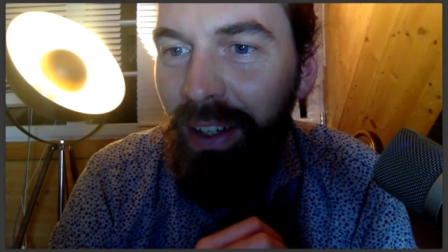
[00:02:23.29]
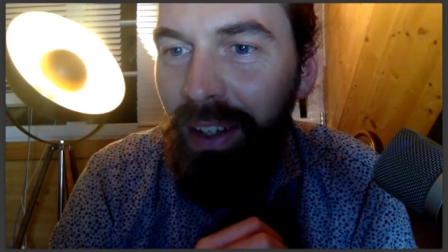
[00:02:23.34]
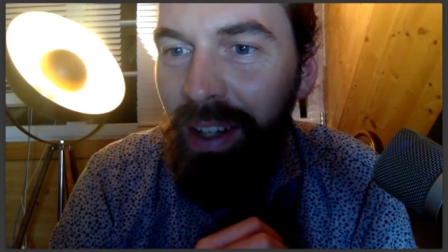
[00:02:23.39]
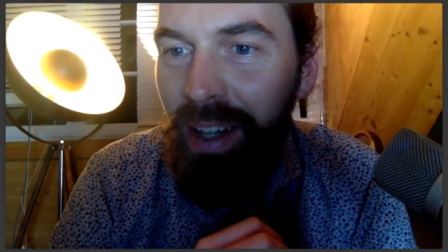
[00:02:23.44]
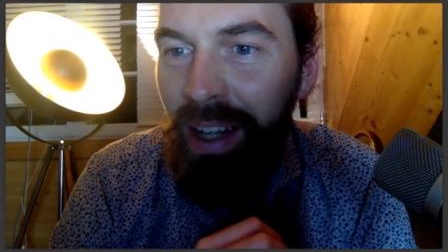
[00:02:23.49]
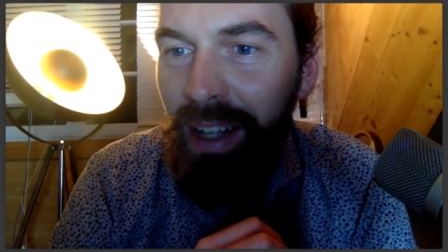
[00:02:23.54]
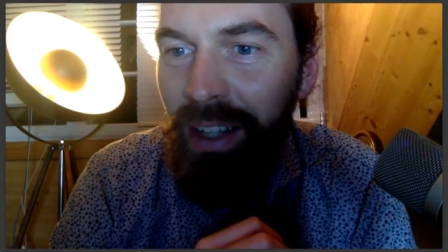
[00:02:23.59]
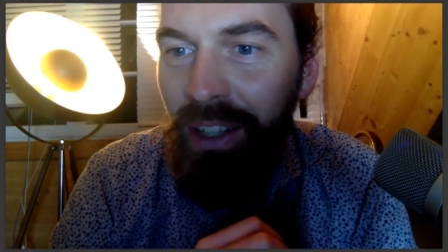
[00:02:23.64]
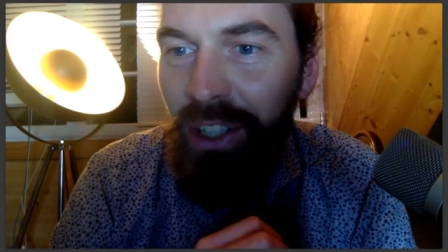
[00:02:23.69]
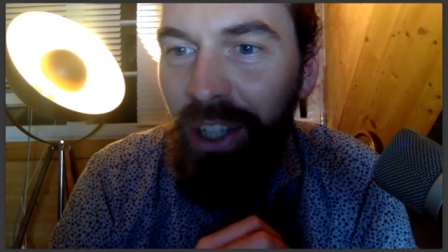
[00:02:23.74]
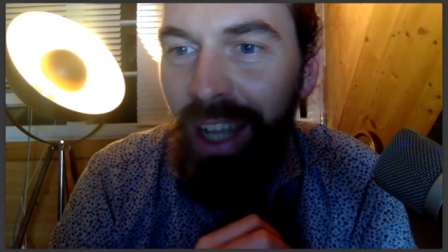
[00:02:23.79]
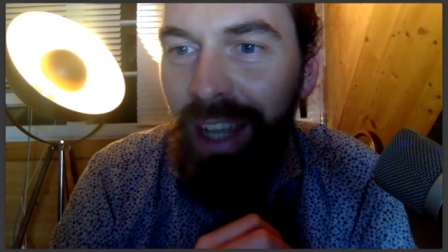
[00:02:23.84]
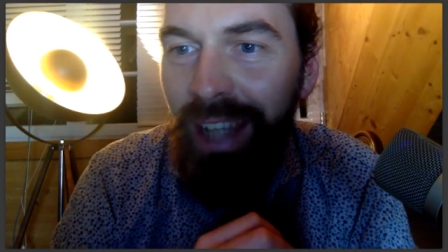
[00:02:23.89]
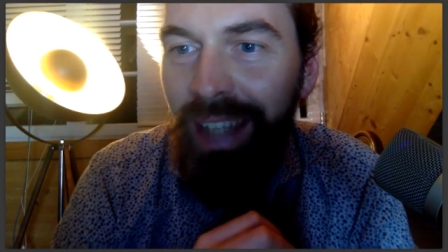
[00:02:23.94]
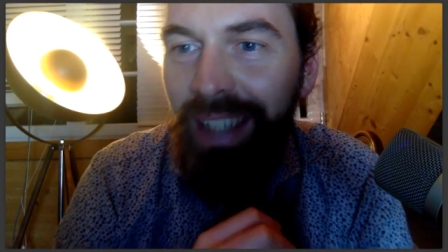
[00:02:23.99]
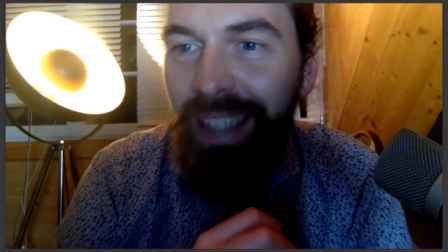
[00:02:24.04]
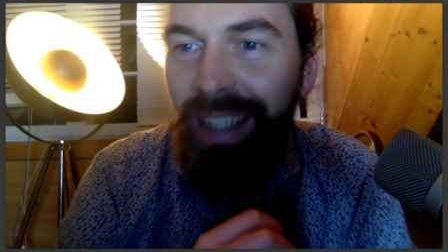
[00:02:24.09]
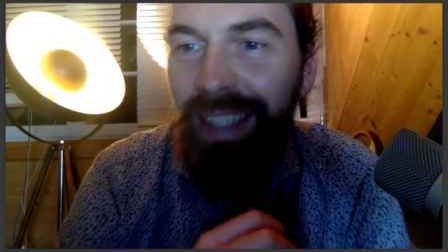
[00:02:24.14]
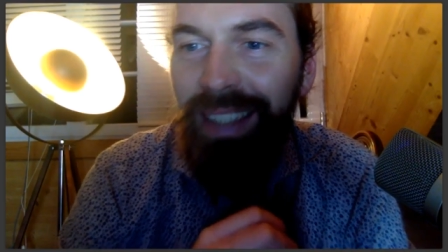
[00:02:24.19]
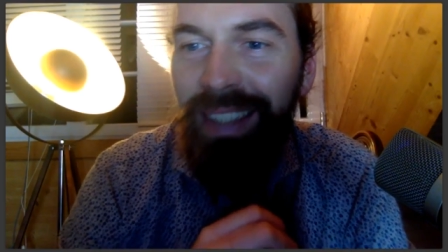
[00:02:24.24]

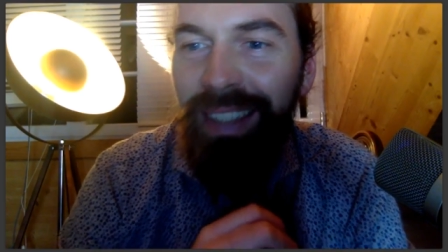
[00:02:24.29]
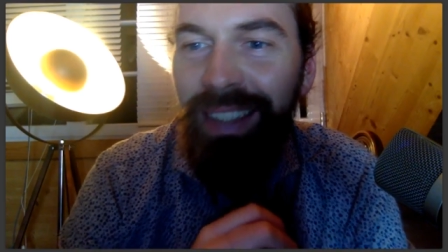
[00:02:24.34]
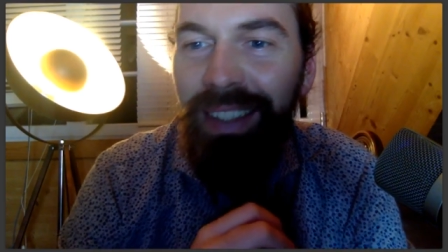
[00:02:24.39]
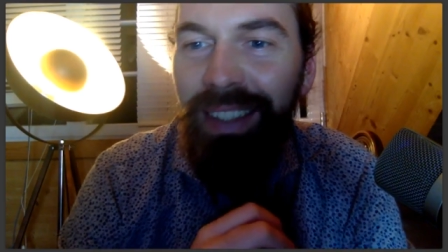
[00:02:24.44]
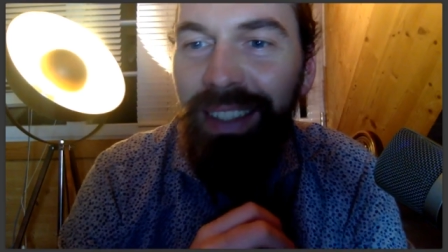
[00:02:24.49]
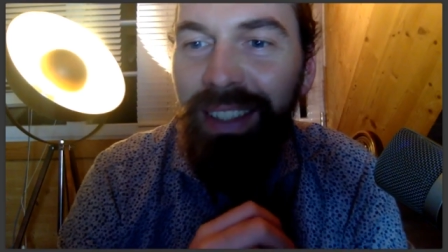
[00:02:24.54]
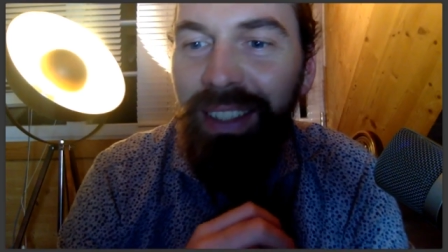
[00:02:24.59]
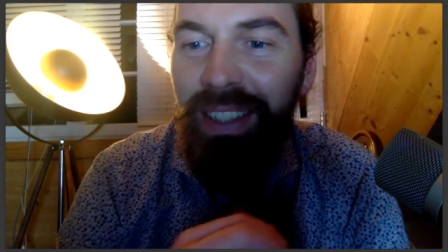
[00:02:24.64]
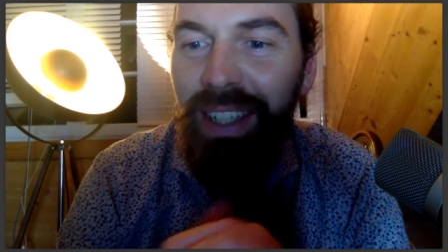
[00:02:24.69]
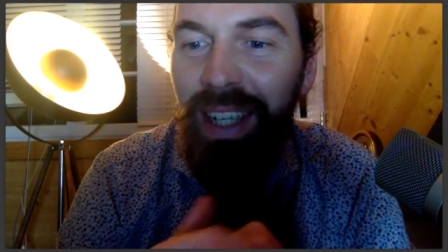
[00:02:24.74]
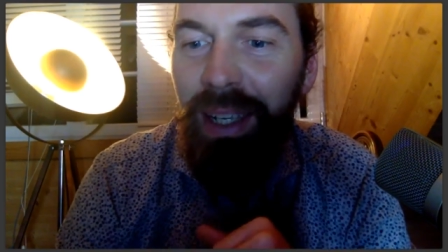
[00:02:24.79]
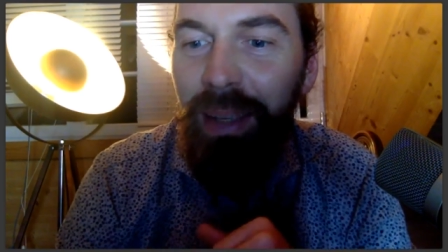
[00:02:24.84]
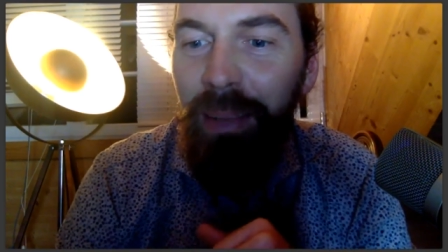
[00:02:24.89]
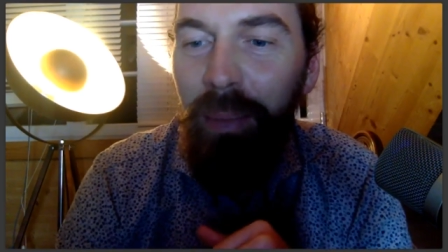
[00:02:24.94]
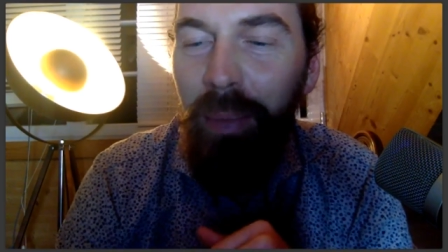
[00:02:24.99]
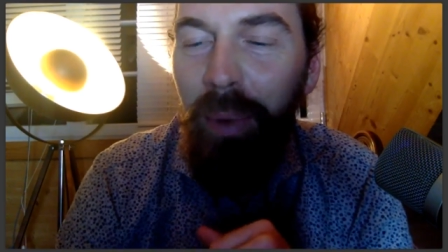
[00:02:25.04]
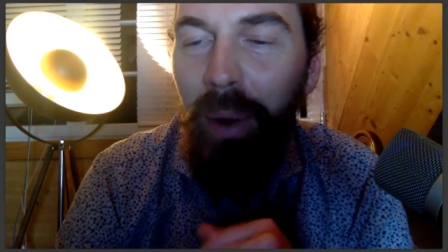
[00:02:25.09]
Ranjani taking